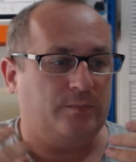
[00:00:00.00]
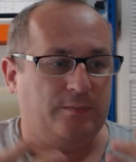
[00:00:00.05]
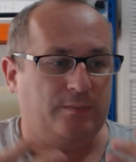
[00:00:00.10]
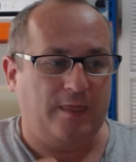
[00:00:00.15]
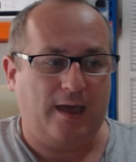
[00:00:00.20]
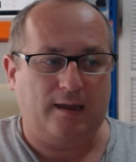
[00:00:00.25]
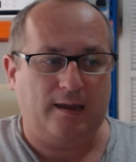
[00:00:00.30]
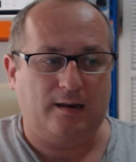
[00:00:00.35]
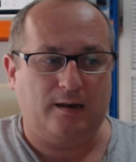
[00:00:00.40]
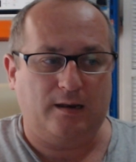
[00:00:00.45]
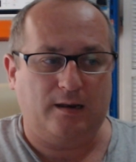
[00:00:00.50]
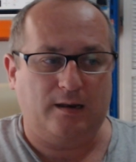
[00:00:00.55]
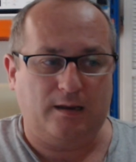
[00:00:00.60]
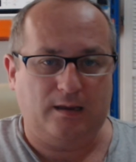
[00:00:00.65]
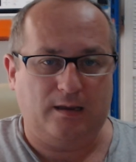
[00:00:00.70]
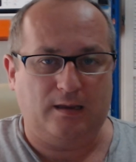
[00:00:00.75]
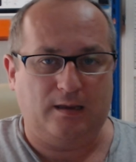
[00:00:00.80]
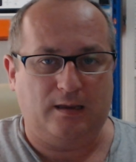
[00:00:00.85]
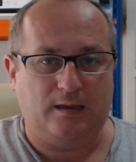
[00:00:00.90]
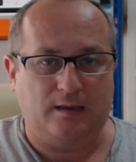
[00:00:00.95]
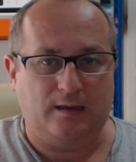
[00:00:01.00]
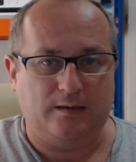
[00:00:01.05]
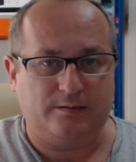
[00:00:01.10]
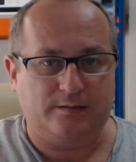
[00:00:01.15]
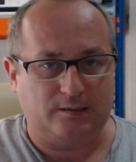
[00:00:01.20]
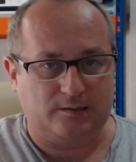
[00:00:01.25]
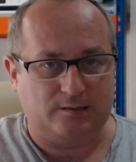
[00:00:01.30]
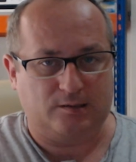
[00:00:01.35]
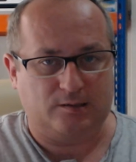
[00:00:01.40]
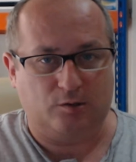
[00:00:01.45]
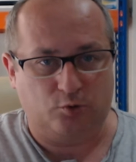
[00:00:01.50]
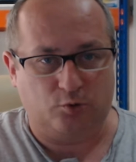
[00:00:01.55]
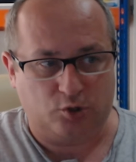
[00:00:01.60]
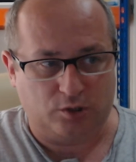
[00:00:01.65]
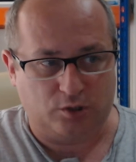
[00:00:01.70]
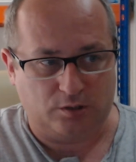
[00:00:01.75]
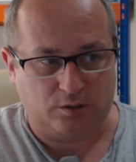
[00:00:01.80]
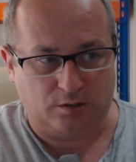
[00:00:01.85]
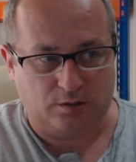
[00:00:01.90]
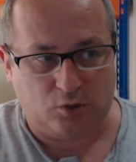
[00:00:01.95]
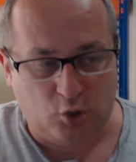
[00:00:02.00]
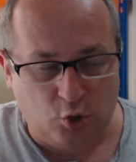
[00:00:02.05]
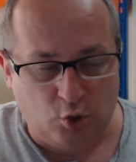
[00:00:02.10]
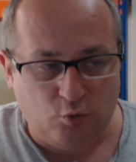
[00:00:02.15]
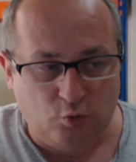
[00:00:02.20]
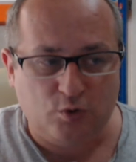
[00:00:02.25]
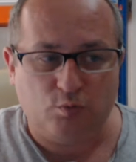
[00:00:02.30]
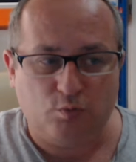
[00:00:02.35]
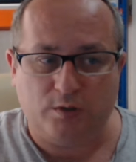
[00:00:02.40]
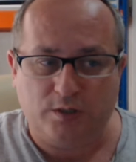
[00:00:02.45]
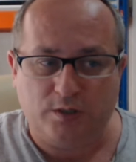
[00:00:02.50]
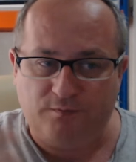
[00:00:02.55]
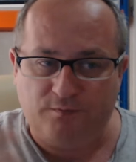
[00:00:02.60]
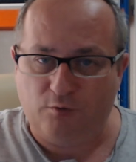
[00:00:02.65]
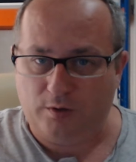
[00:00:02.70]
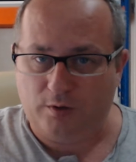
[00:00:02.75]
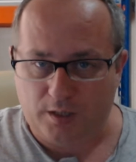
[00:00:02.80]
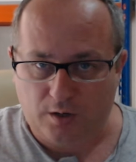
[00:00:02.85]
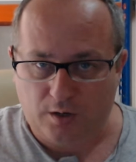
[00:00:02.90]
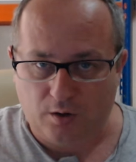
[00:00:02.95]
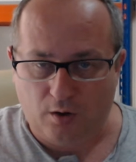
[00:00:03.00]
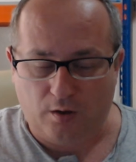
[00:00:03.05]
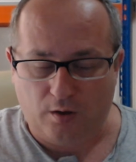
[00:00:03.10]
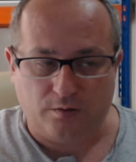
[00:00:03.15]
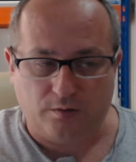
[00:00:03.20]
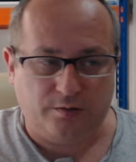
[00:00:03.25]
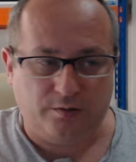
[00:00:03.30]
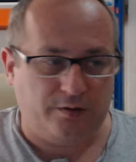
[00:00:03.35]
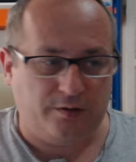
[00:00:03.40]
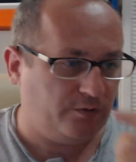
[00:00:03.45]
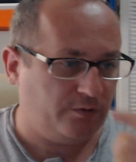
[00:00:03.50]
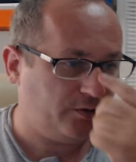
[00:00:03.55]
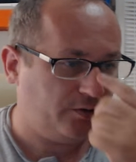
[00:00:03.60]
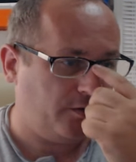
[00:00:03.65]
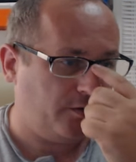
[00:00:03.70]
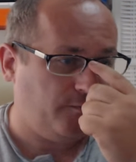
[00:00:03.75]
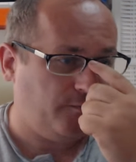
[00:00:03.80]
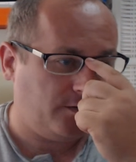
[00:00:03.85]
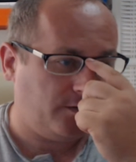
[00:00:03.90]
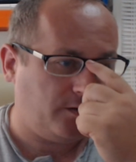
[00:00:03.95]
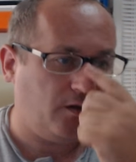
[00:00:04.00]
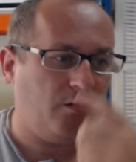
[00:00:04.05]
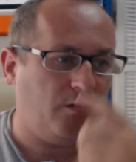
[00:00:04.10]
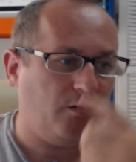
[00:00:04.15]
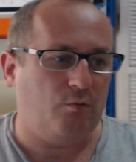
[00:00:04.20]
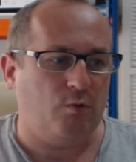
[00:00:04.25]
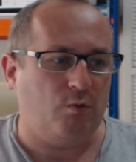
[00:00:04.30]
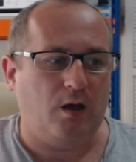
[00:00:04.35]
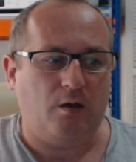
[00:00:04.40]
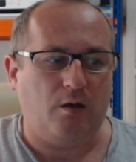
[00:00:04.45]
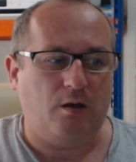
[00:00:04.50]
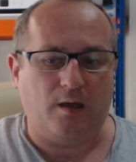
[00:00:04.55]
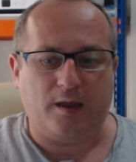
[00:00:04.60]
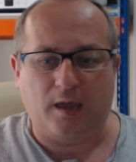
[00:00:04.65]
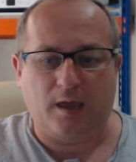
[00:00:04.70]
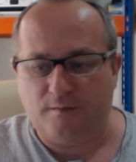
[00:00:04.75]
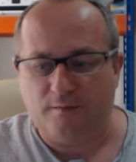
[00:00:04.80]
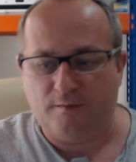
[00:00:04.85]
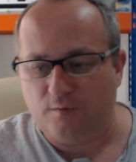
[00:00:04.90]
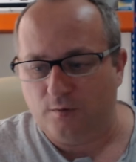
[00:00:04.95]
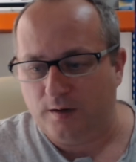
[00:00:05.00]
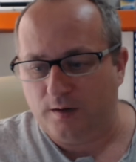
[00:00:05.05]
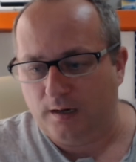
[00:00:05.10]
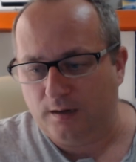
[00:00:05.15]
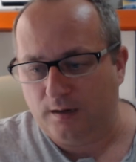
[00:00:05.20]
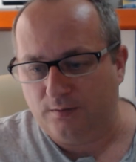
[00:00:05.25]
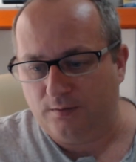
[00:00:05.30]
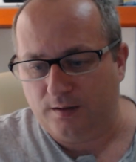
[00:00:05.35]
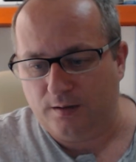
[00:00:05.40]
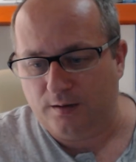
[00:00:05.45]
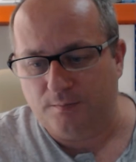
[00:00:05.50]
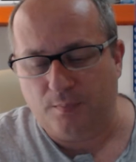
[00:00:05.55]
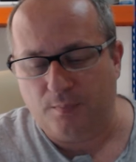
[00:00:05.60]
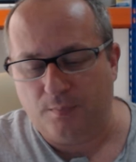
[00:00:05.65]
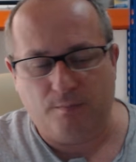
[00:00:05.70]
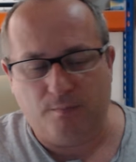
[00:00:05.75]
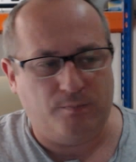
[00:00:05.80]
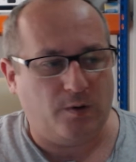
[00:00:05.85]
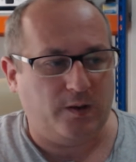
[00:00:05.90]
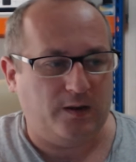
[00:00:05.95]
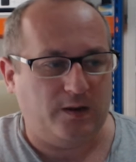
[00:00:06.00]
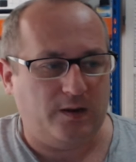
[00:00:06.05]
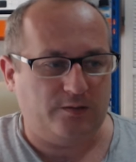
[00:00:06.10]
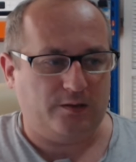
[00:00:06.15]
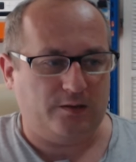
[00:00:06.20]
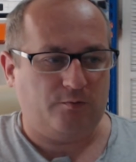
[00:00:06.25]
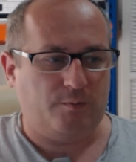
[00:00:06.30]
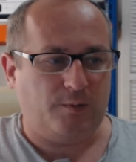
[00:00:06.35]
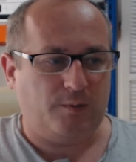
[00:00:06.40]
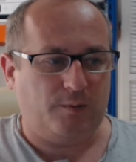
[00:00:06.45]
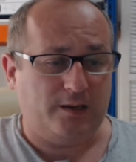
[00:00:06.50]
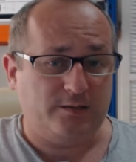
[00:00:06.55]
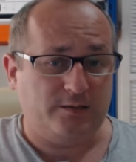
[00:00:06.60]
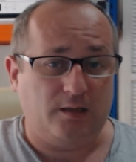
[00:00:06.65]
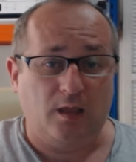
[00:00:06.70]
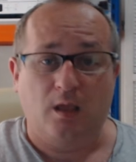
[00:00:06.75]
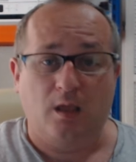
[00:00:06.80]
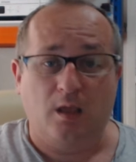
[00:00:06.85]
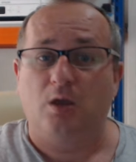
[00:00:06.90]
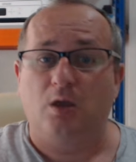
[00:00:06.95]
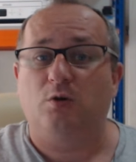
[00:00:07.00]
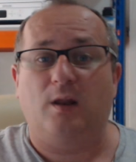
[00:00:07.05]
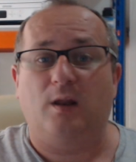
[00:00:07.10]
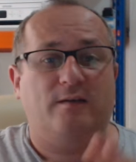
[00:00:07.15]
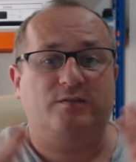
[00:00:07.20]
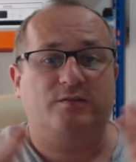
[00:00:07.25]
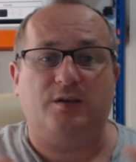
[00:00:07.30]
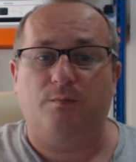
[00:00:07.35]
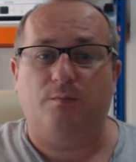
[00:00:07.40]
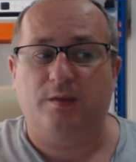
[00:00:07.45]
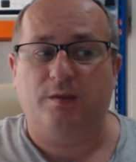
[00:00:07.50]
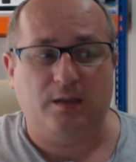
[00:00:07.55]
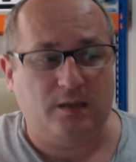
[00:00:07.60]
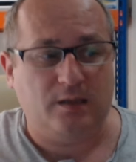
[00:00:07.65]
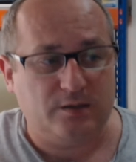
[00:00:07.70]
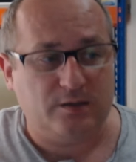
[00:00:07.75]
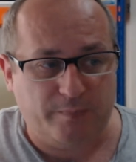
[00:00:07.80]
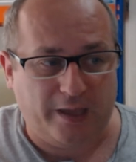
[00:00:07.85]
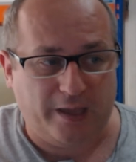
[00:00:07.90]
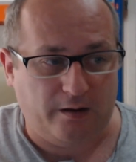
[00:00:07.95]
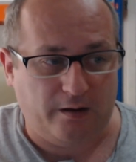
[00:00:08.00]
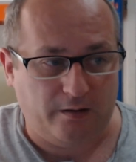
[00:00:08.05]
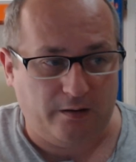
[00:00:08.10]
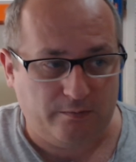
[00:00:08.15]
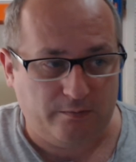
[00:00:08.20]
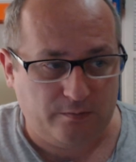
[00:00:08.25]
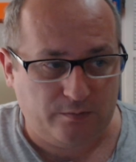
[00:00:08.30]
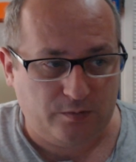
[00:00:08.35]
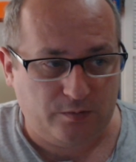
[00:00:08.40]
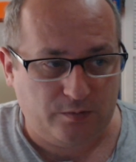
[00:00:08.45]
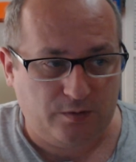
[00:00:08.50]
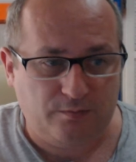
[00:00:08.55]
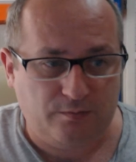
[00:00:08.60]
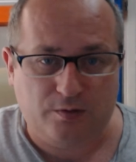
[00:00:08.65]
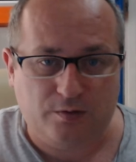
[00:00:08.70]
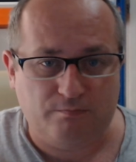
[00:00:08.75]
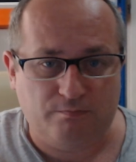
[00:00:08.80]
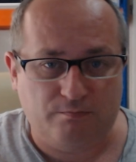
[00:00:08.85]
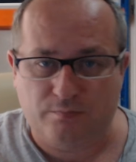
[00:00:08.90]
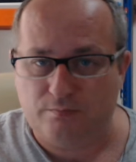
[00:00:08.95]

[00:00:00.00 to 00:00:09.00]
That is the solution. Use what you've already got. Don't turn around and go, "Well, I can't afford anything. Buy anything to replace it." You'll have something that's better. You,